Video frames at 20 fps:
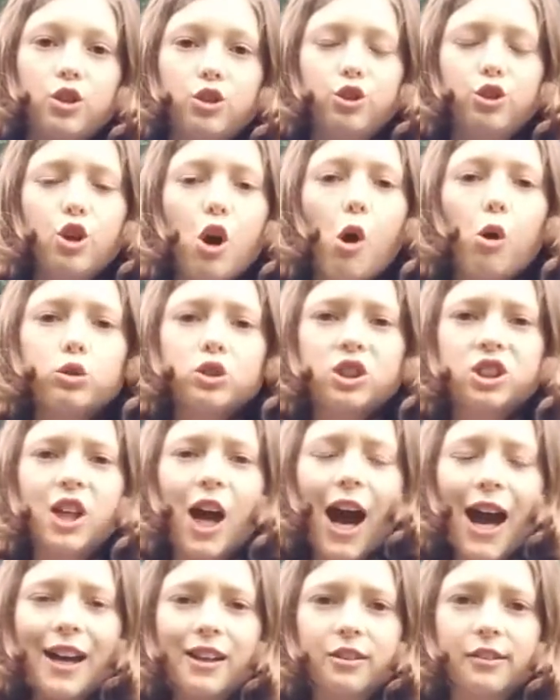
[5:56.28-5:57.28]
no
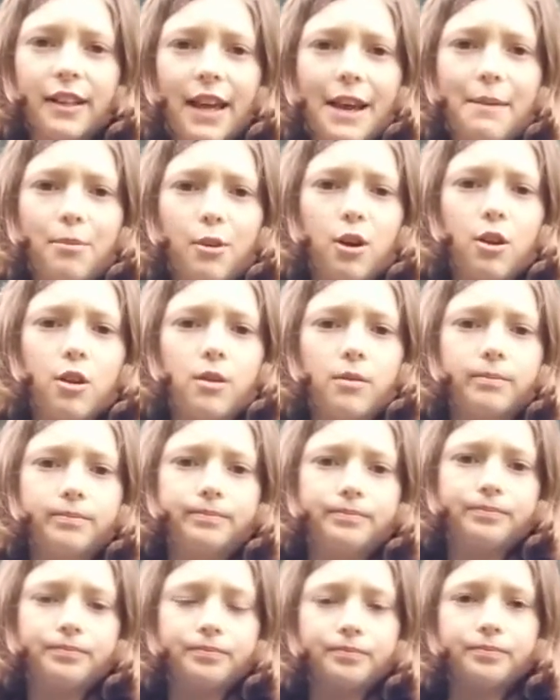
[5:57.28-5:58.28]
child labor,
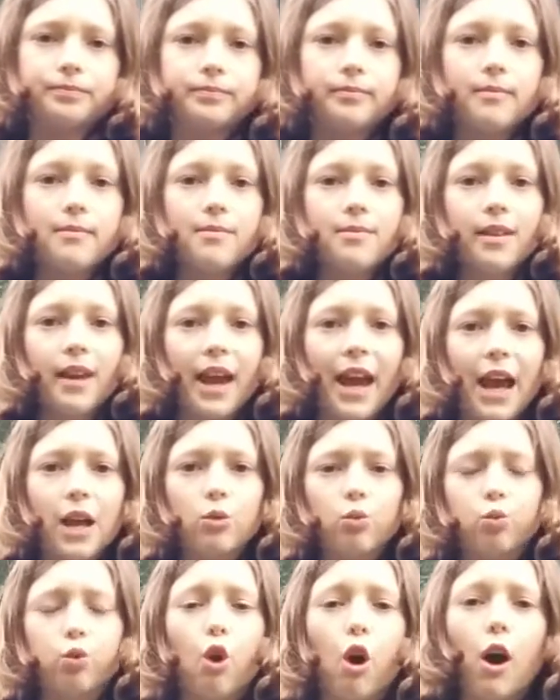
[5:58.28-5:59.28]

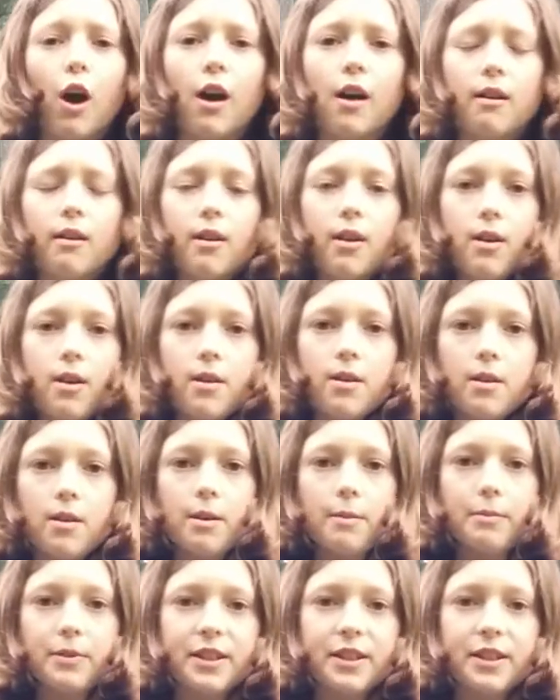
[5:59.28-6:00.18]
and raw,